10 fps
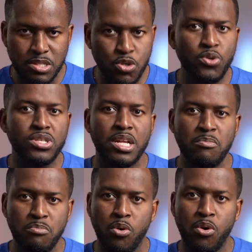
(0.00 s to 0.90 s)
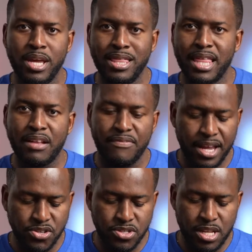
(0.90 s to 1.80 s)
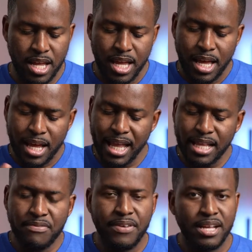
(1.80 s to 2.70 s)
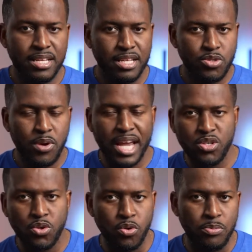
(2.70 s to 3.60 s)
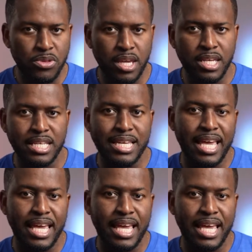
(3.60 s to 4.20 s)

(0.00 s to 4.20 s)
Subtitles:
using it more in that fashion. I like the fact that it tries to group things and